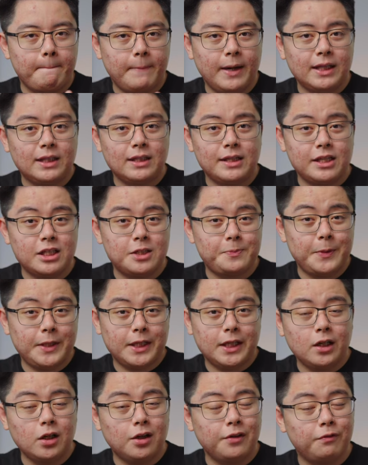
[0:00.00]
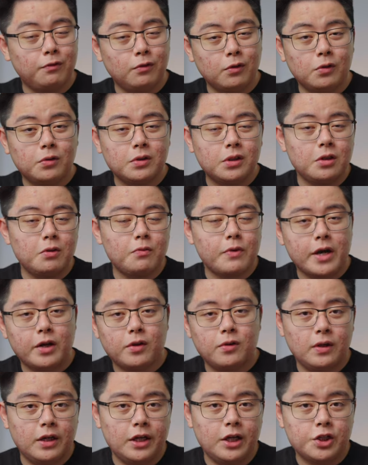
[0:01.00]
But speaking of local
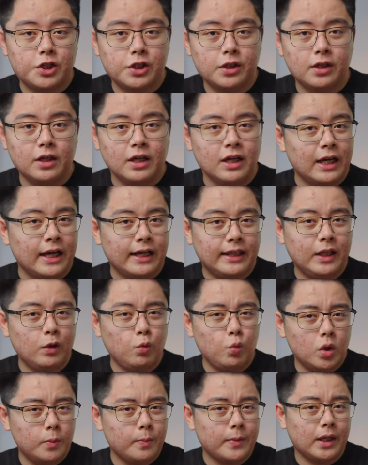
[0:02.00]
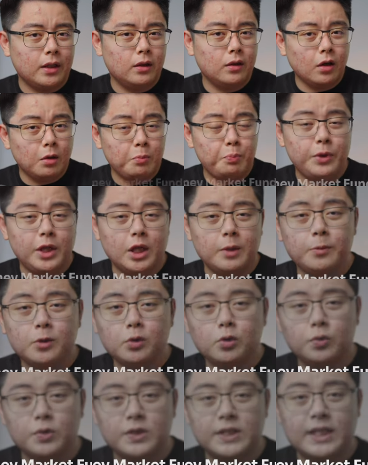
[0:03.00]
regulation, I think we might not be able
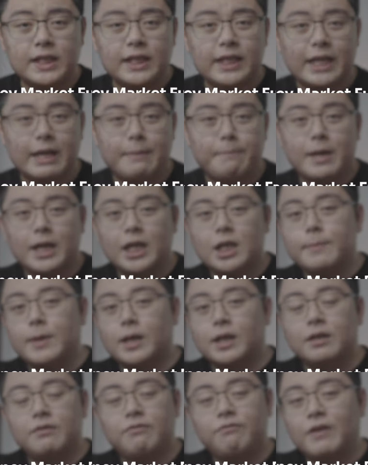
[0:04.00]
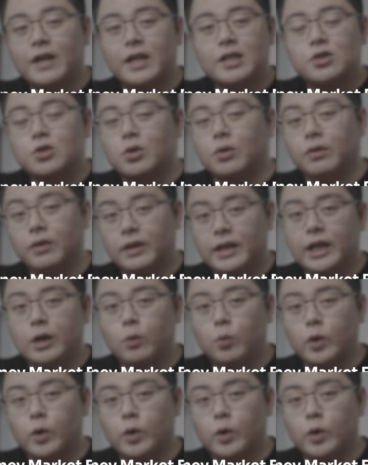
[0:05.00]
to see their money market funds on day